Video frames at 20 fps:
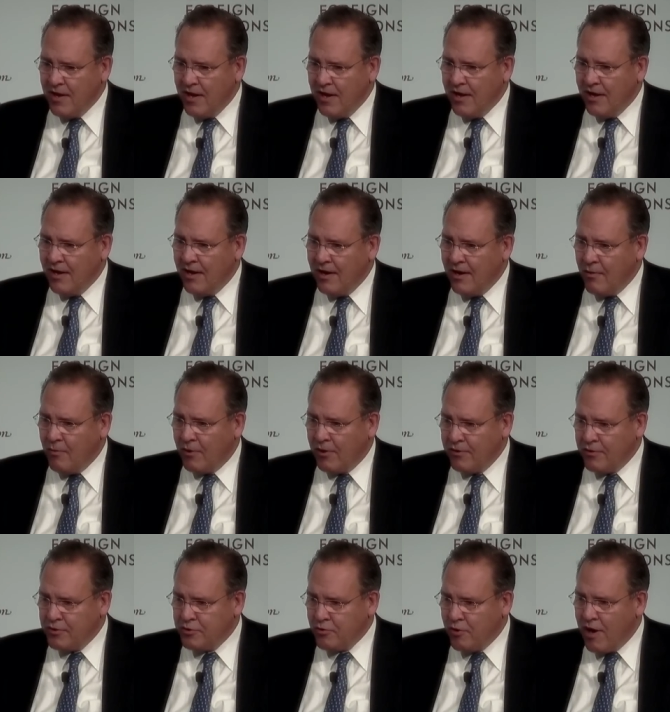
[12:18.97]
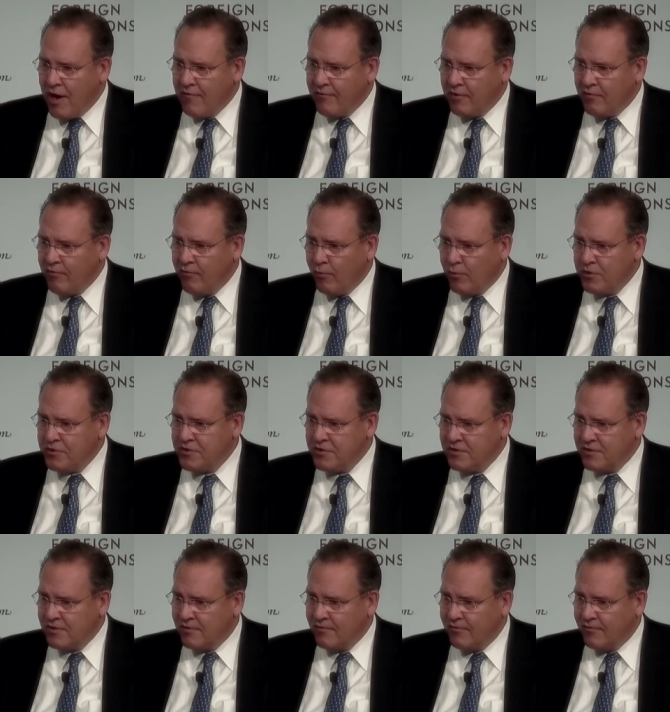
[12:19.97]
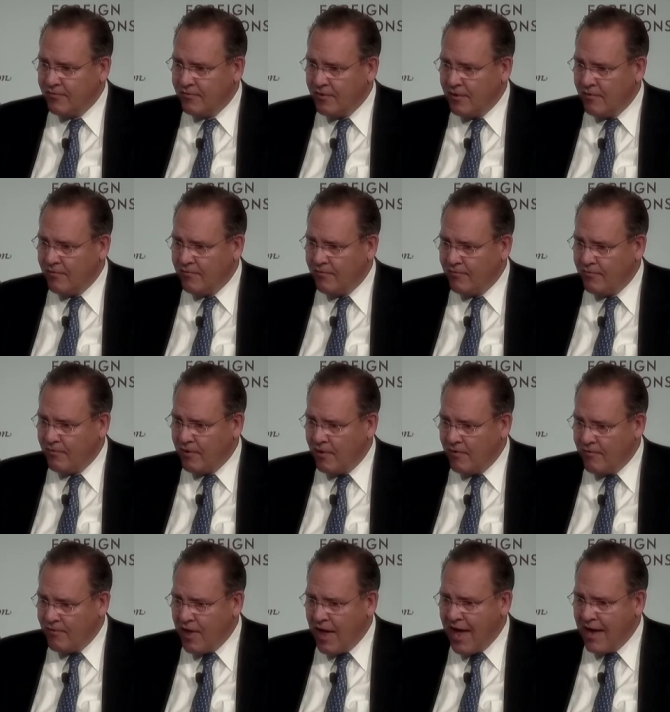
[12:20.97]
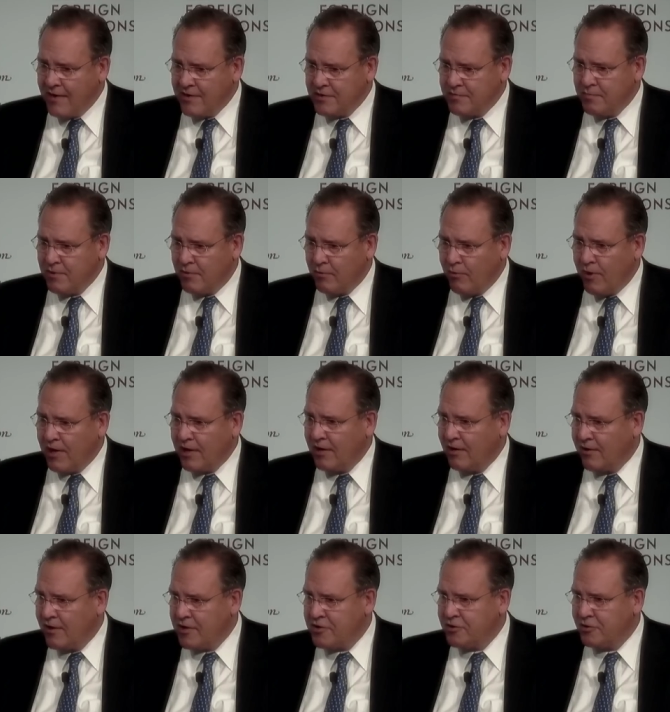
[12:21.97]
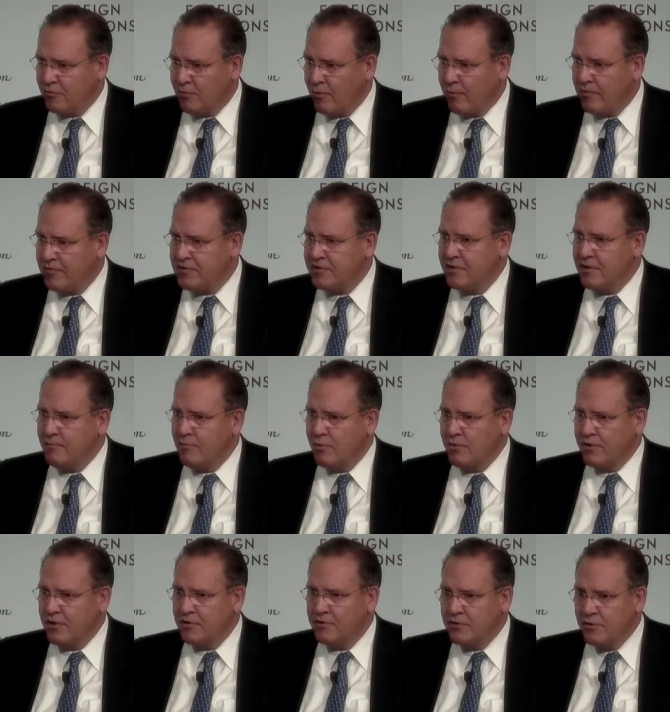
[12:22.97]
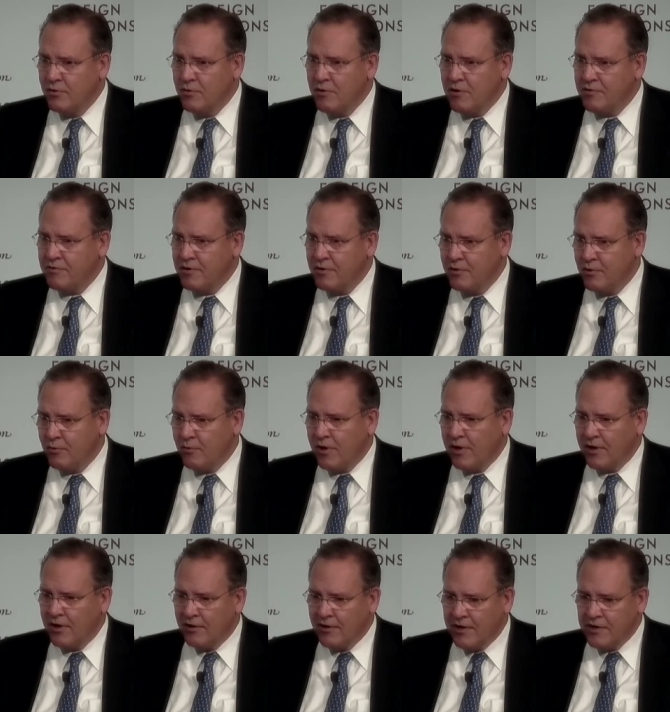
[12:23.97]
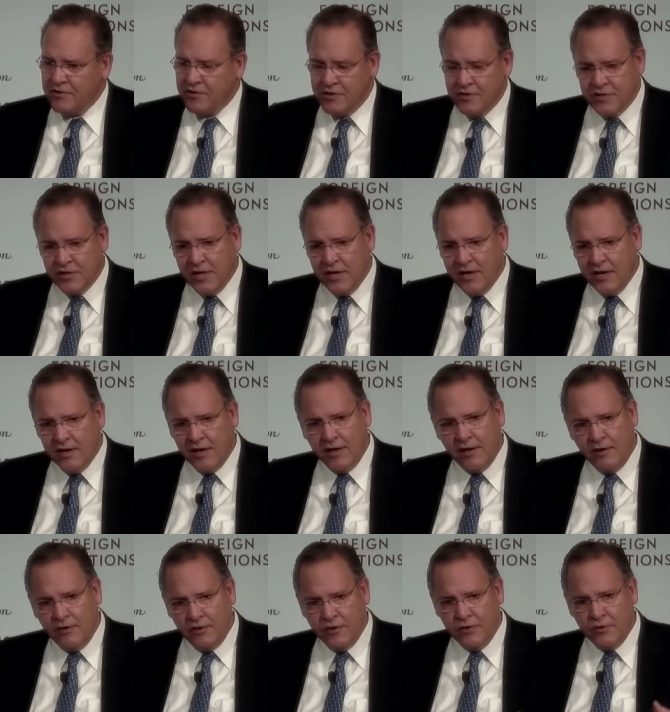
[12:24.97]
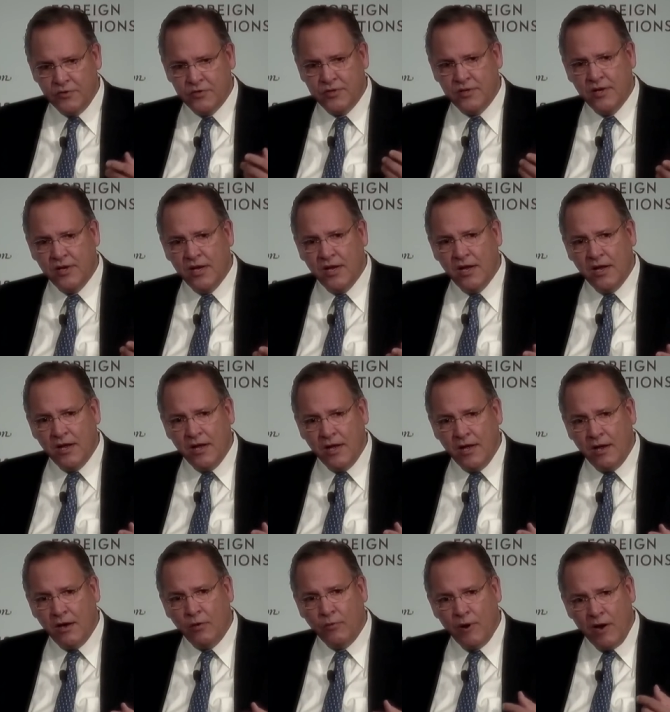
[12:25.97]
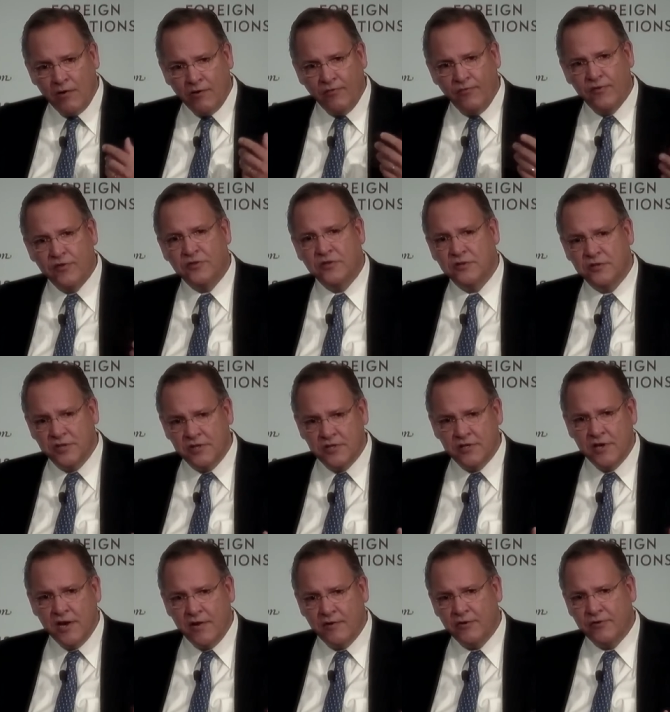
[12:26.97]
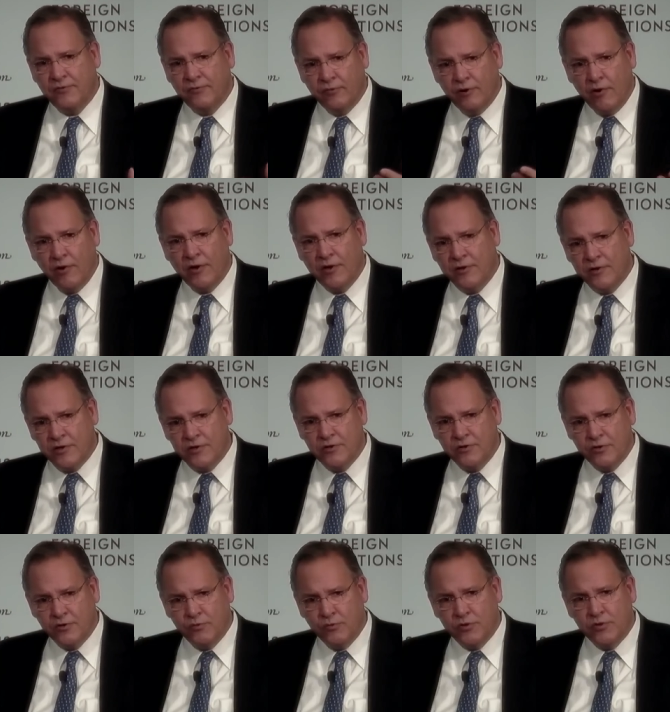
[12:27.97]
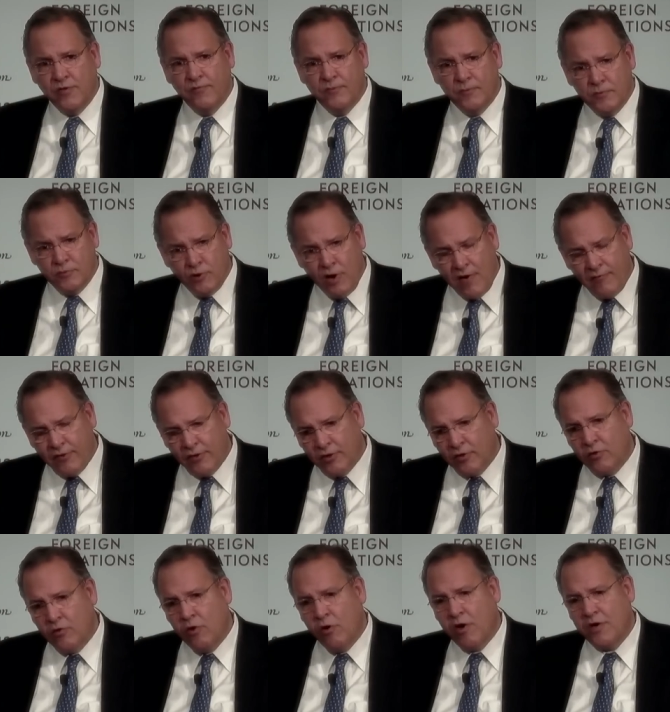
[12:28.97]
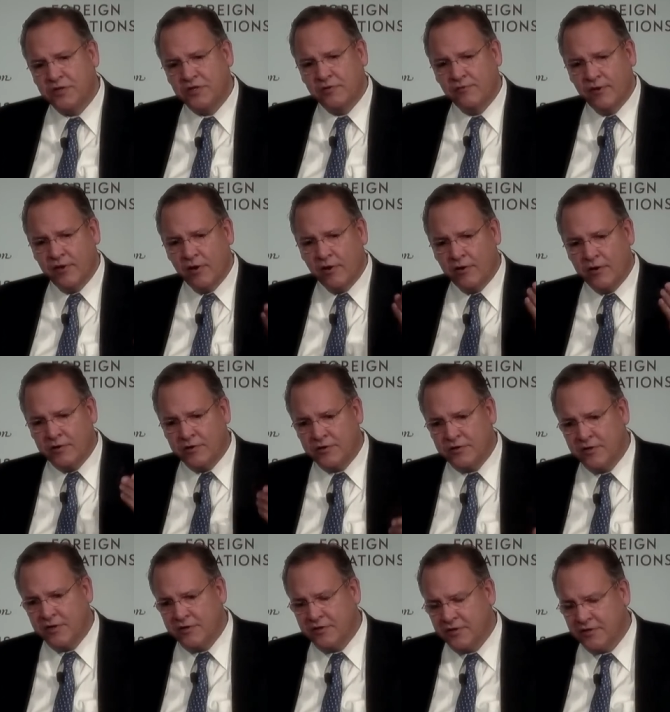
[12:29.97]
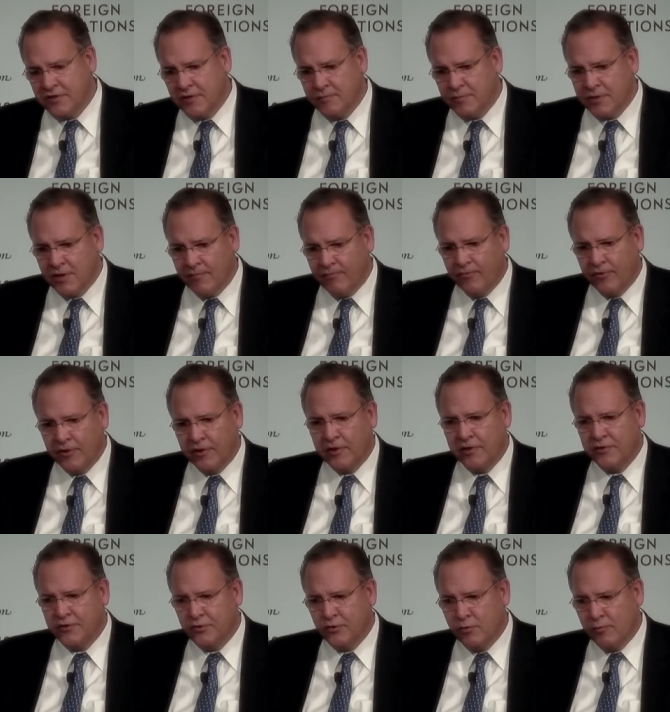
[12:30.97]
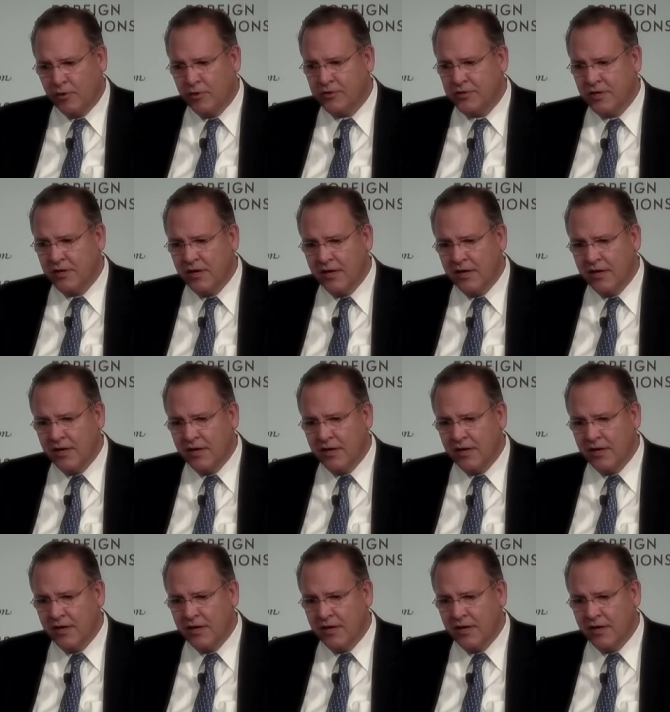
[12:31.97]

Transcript: Uh, one of the driving forces of, of, of that has been regulation, where we've seen more than two hundred new regulations introduced uh, around efficiency standards for air conditioners, which have been driving the cost of the air conditioning systems up for the consumers.